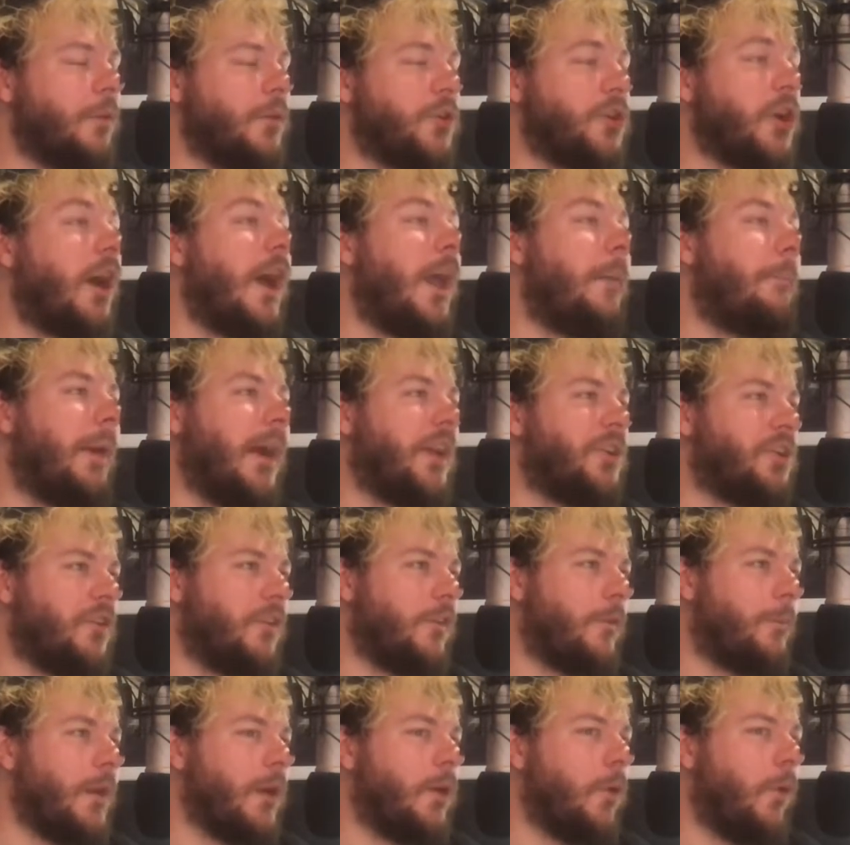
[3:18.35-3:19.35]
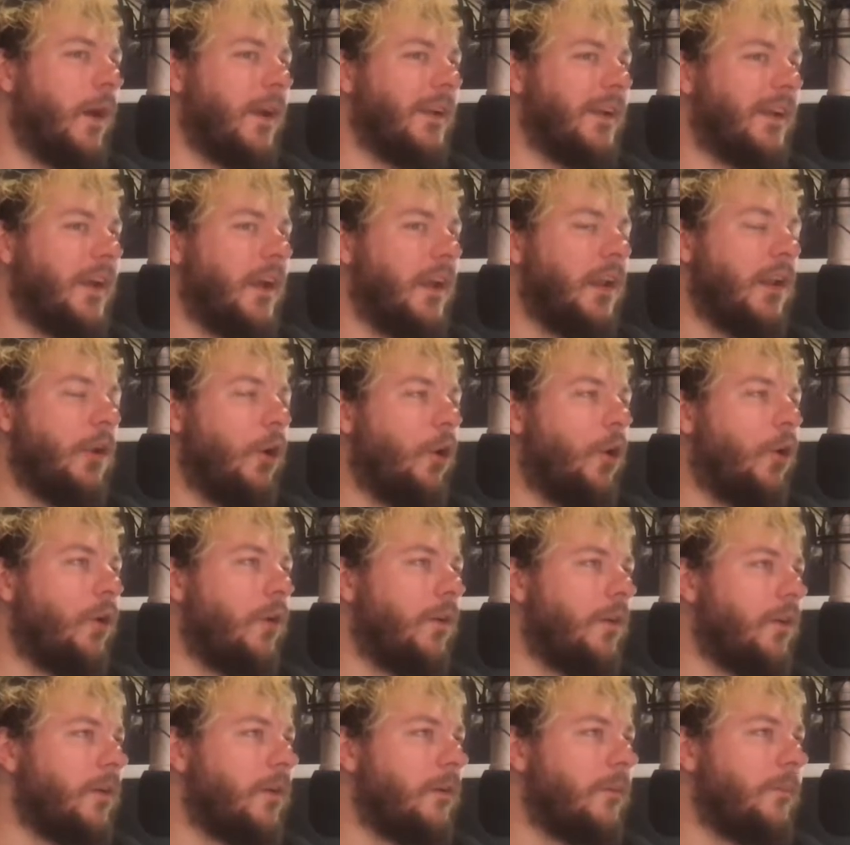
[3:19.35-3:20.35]
which I imagine to be quite like a
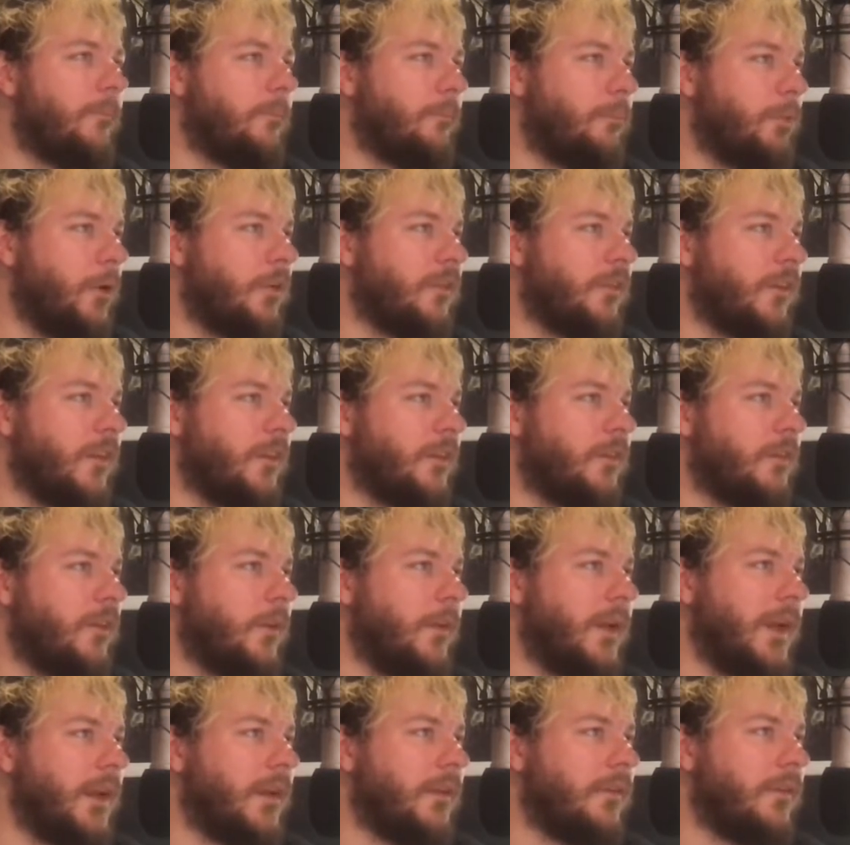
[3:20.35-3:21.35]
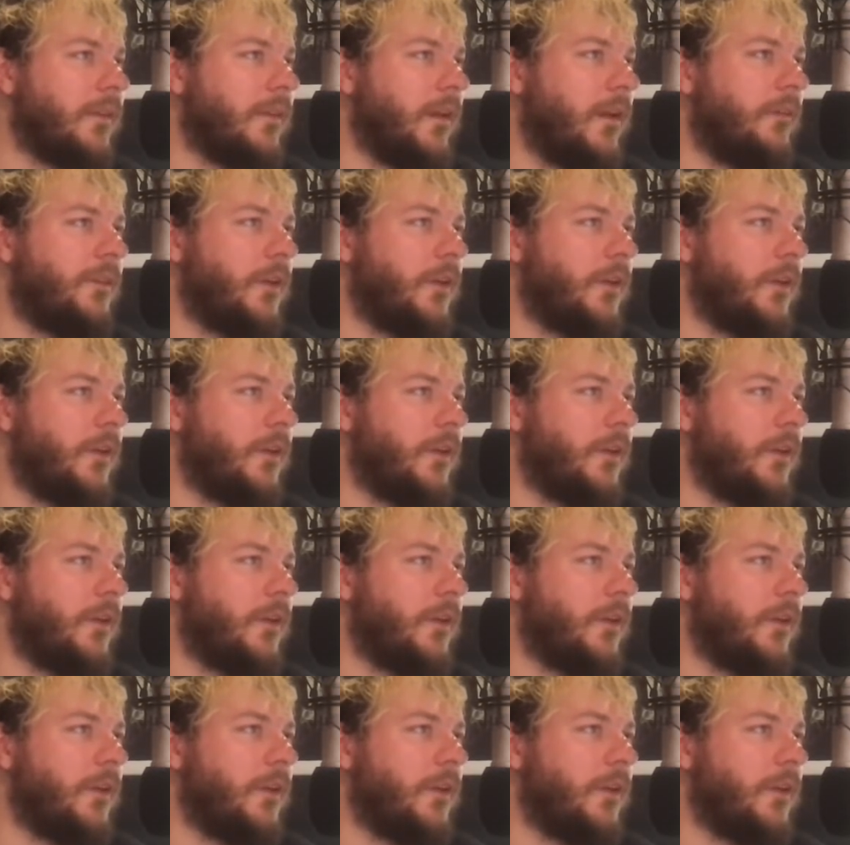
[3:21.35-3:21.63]
long process doing editing.